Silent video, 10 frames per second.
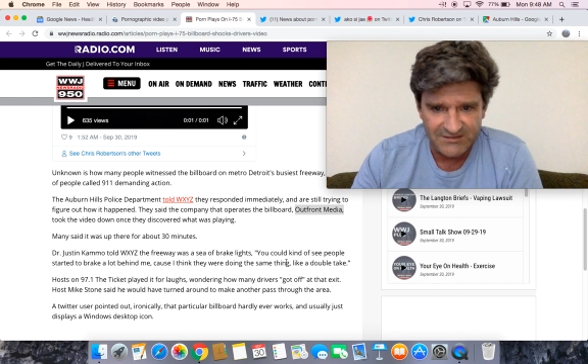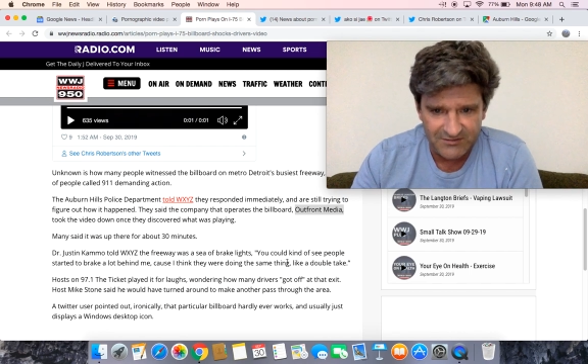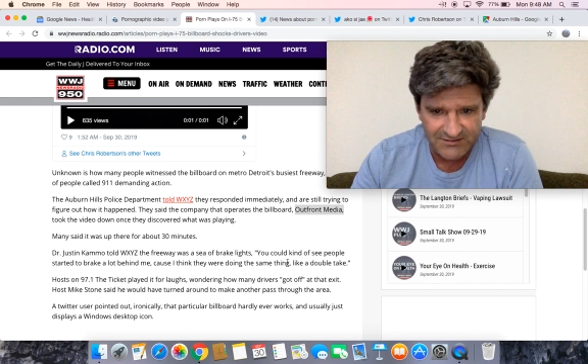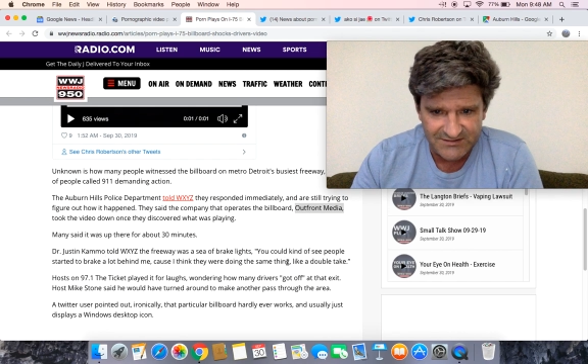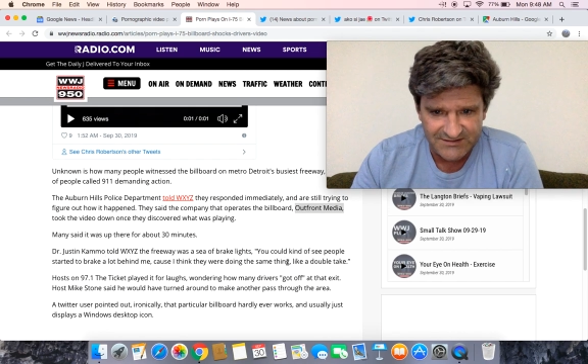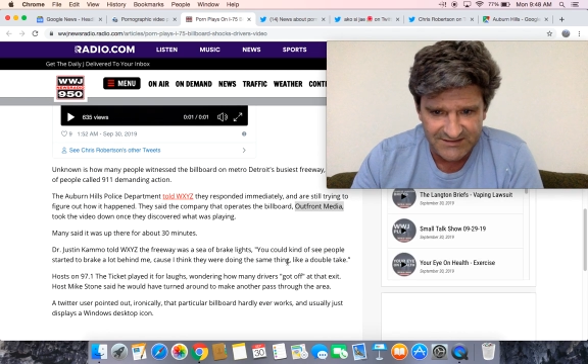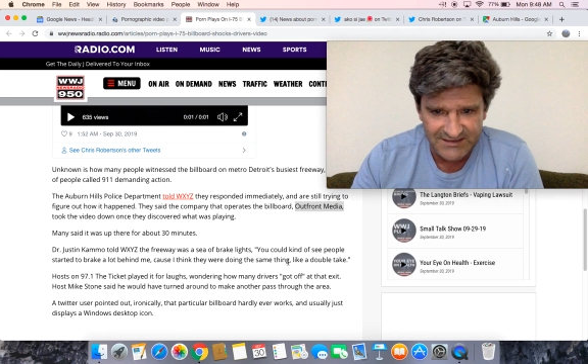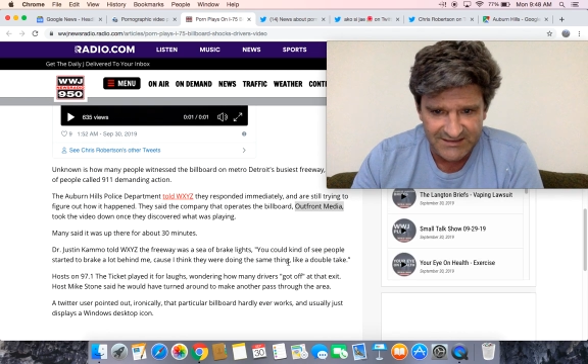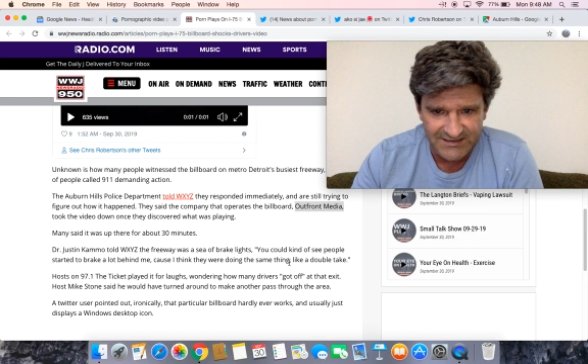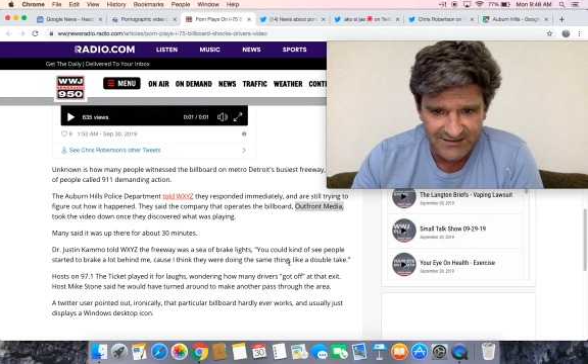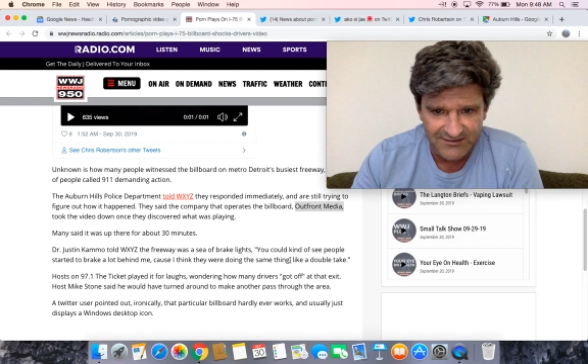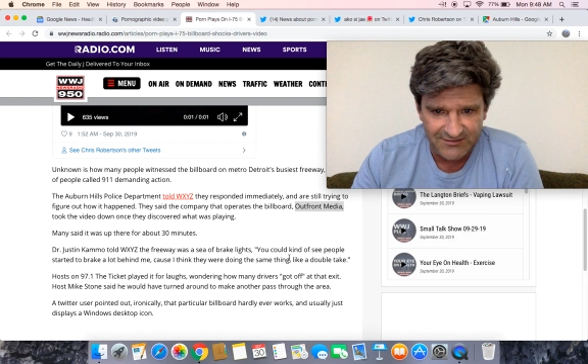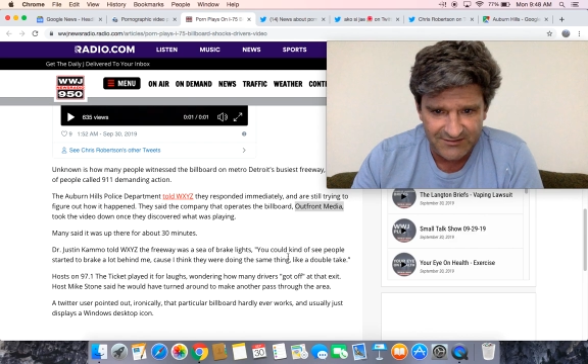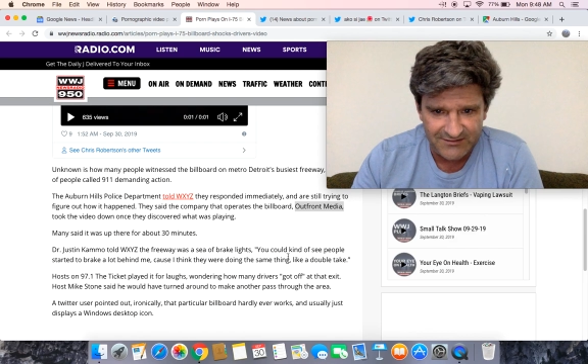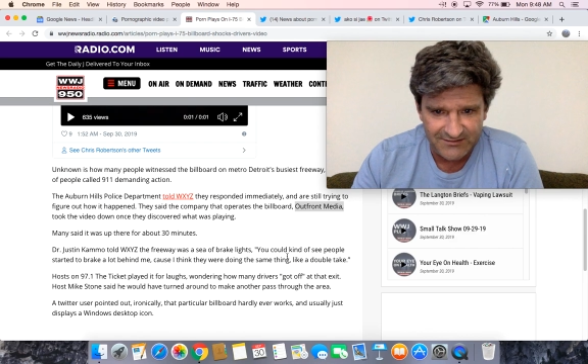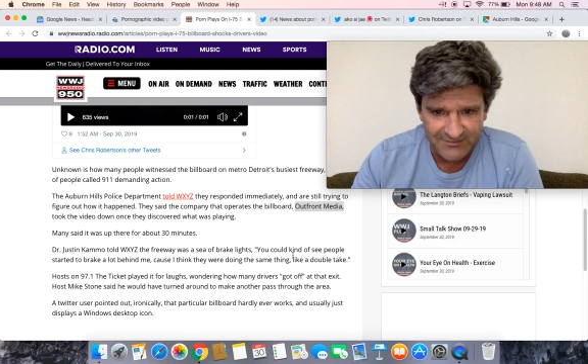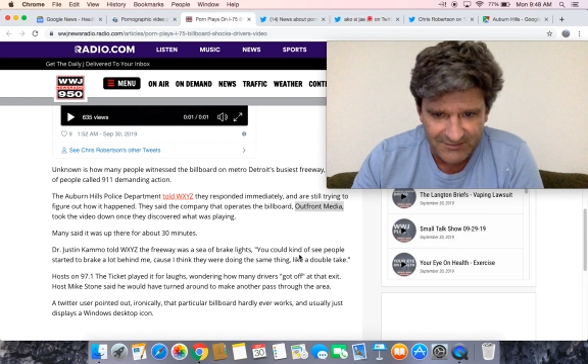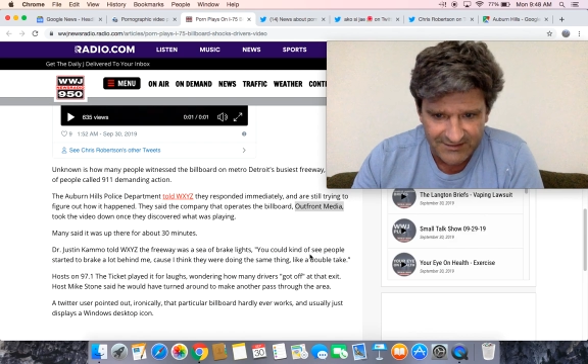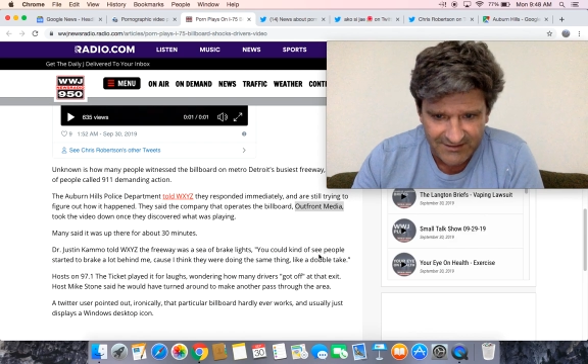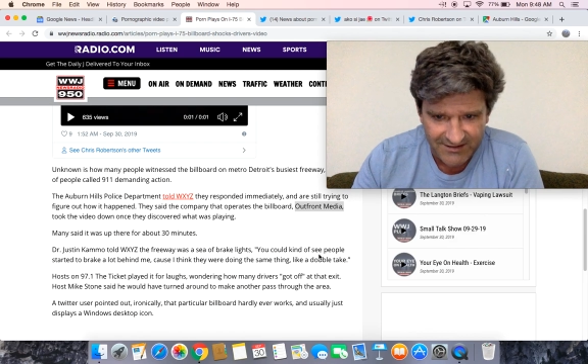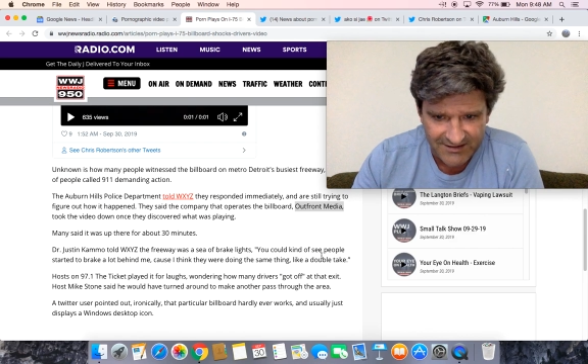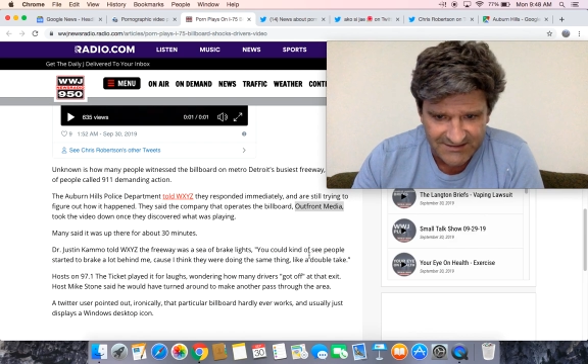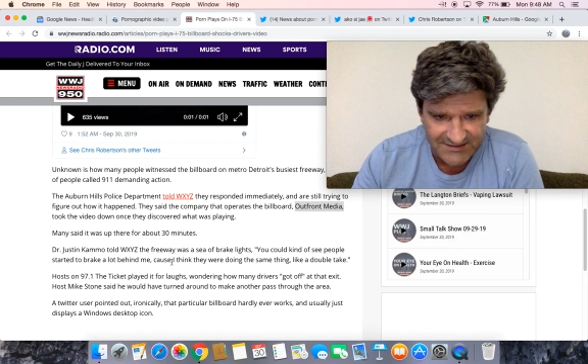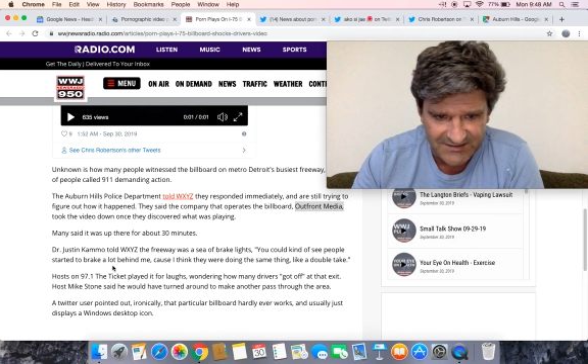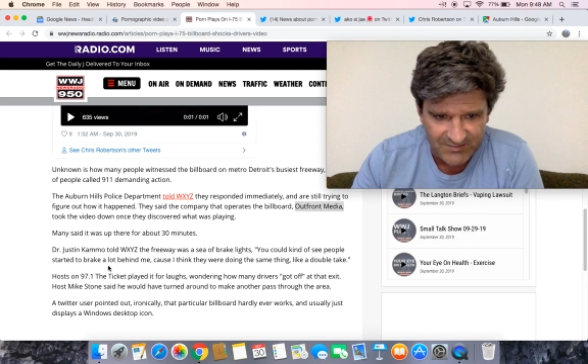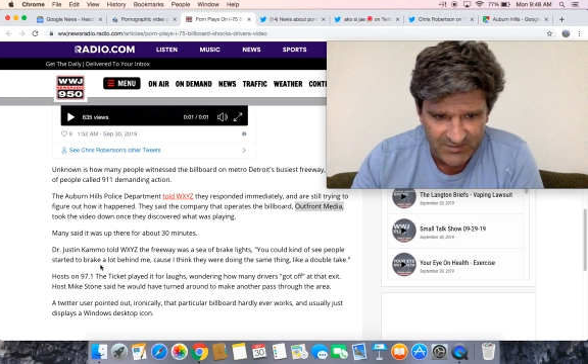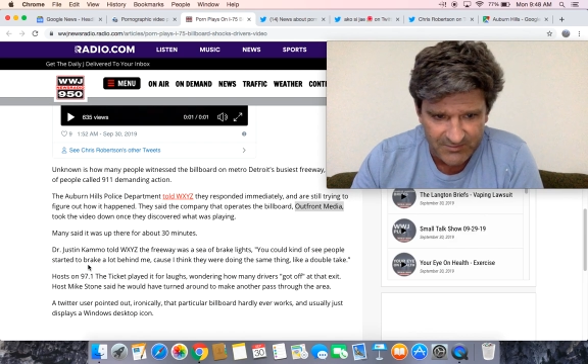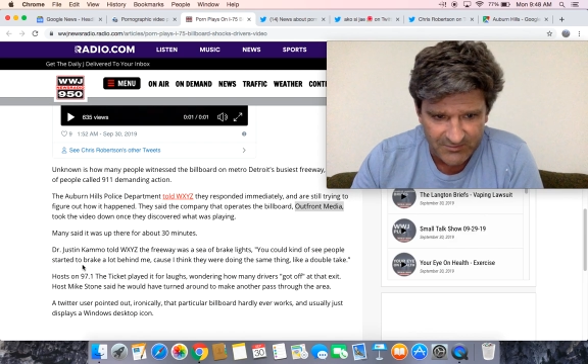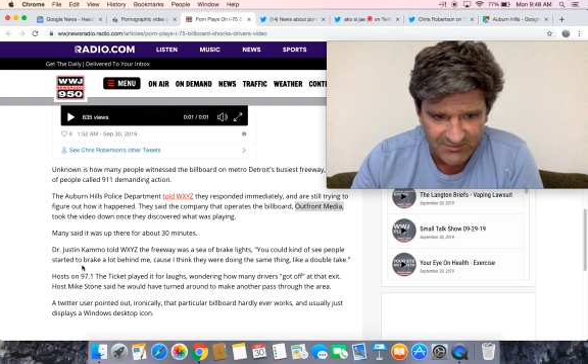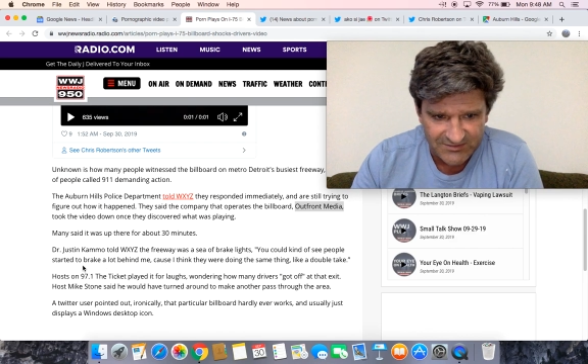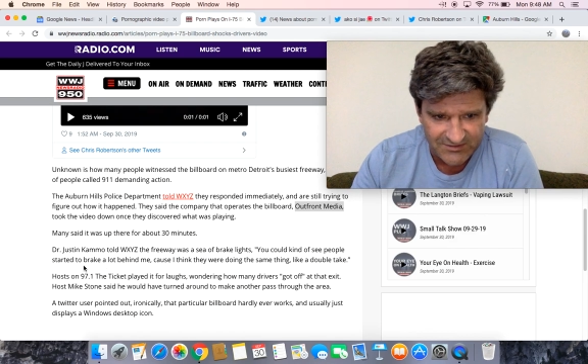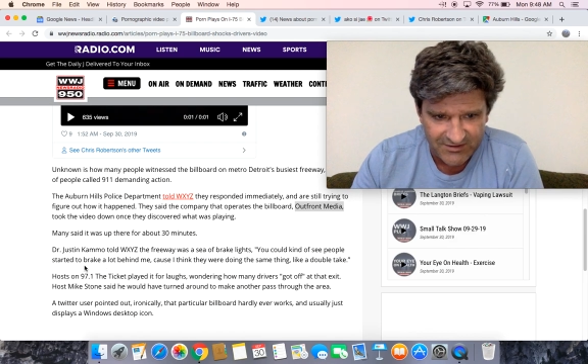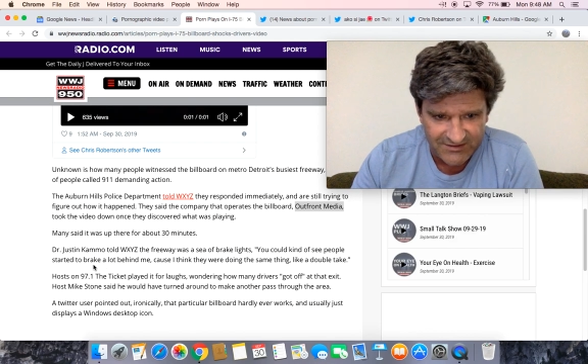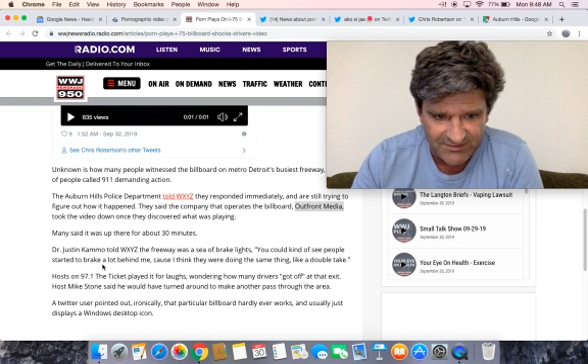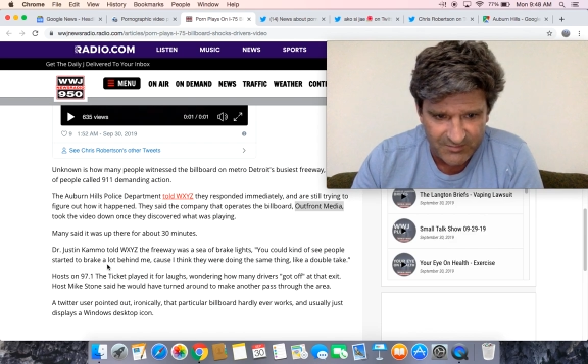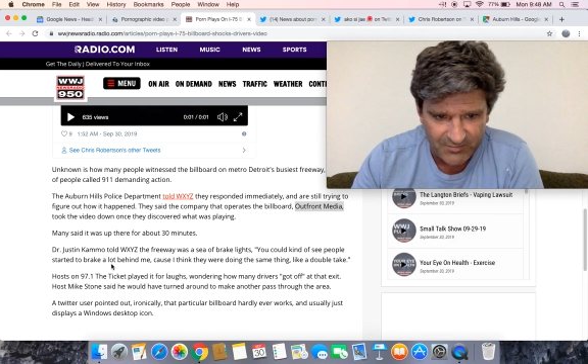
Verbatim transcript: You could see, you could, you could kind of see people started to